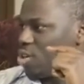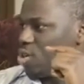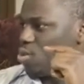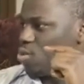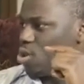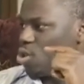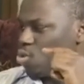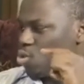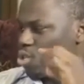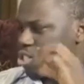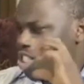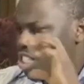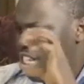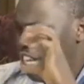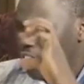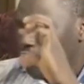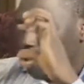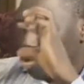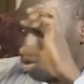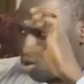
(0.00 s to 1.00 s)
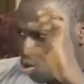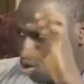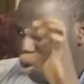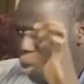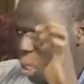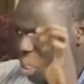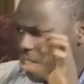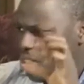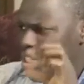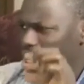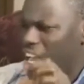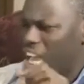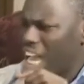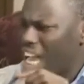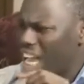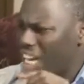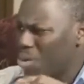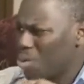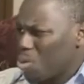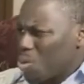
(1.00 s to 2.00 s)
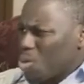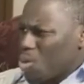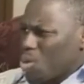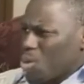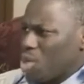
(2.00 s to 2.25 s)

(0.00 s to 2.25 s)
What was it that you saw and you said, no?